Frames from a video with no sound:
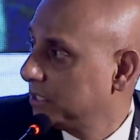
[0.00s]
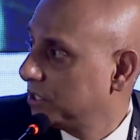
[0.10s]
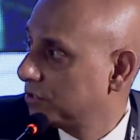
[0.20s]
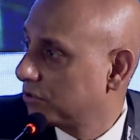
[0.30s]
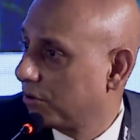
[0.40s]

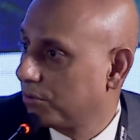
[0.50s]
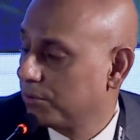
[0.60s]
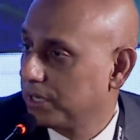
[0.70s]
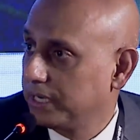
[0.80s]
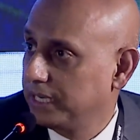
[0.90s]
So
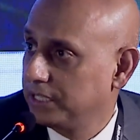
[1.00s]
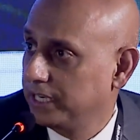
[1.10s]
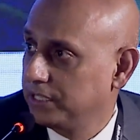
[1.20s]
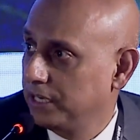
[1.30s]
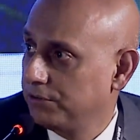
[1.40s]

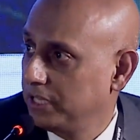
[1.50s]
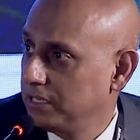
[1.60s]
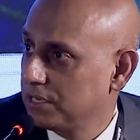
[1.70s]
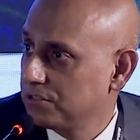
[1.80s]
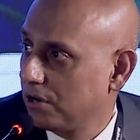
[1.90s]
it really
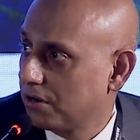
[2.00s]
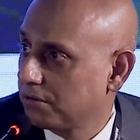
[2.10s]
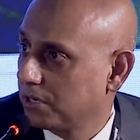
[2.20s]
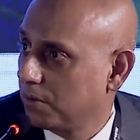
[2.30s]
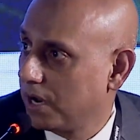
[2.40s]
does not
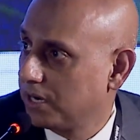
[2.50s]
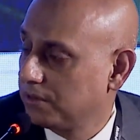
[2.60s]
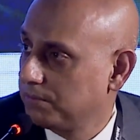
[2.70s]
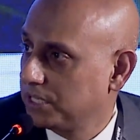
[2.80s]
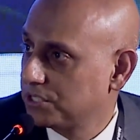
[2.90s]
require
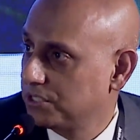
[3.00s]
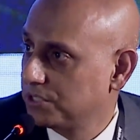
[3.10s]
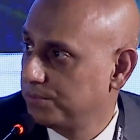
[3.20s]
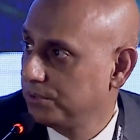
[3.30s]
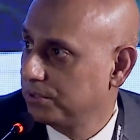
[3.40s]
much
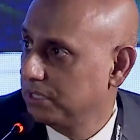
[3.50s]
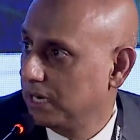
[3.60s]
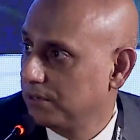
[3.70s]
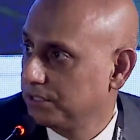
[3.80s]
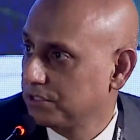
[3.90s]
dispute
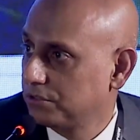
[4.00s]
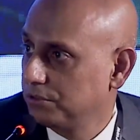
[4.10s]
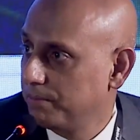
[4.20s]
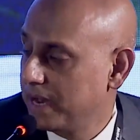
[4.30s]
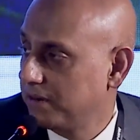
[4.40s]
now as to
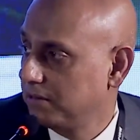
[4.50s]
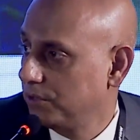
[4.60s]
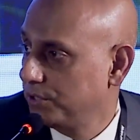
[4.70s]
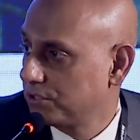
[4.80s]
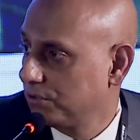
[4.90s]
the manner in
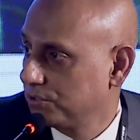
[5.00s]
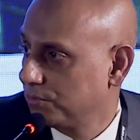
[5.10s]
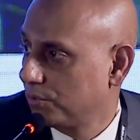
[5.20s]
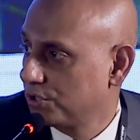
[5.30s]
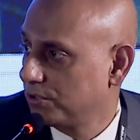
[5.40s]
which those
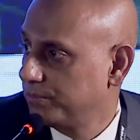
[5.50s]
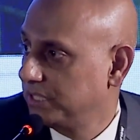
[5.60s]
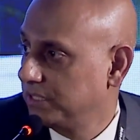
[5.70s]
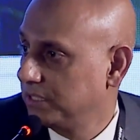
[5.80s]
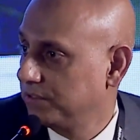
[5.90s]
awards will
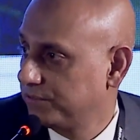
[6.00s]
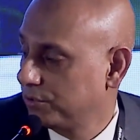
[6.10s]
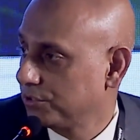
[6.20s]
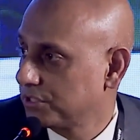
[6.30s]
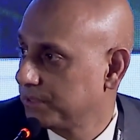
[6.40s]
be
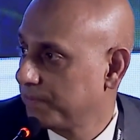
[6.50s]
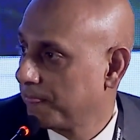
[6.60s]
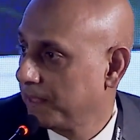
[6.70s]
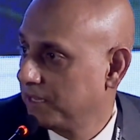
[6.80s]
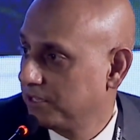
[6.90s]
enforced.
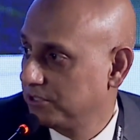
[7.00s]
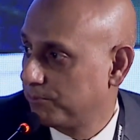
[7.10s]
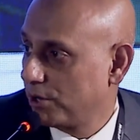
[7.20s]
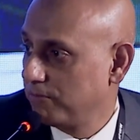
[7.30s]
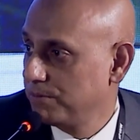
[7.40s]
The
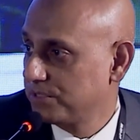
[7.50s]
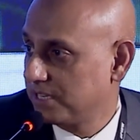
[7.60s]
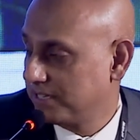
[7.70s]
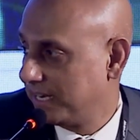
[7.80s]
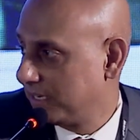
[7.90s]
problems,
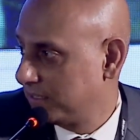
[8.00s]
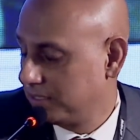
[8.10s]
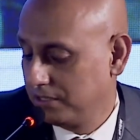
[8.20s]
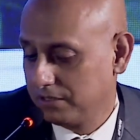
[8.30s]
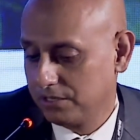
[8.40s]
as I
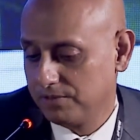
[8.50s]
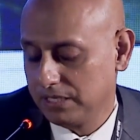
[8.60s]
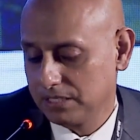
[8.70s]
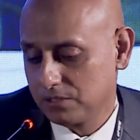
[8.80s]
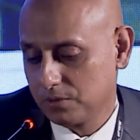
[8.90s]
earlier
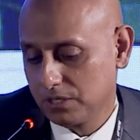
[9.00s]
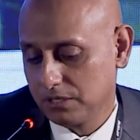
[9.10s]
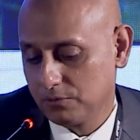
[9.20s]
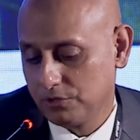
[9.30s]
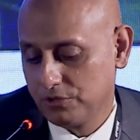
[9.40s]
advanced, were
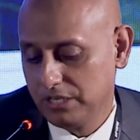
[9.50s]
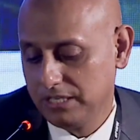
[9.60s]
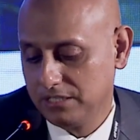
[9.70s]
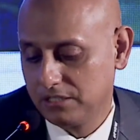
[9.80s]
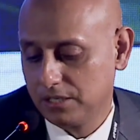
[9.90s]
really
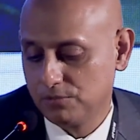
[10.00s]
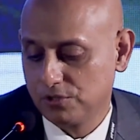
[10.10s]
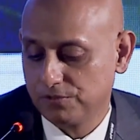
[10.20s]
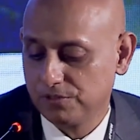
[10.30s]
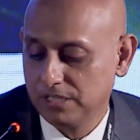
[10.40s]
in terms
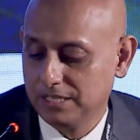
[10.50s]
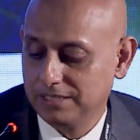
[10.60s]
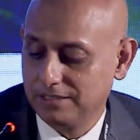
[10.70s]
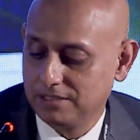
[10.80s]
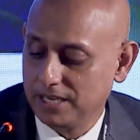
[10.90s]
of
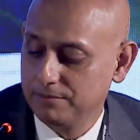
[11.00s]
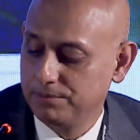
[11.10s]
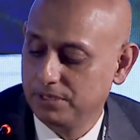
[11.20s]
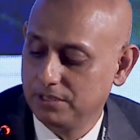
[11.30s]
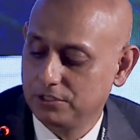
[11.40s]
the time
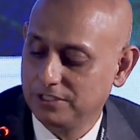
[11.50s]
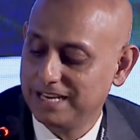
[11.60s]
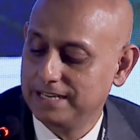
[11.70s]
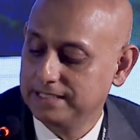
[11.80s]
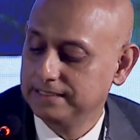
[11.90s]
period to
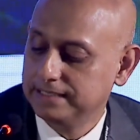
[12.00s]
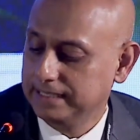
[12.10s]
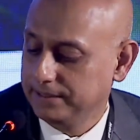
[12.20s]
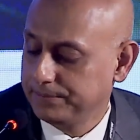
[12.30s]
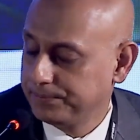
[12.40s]
get it in there.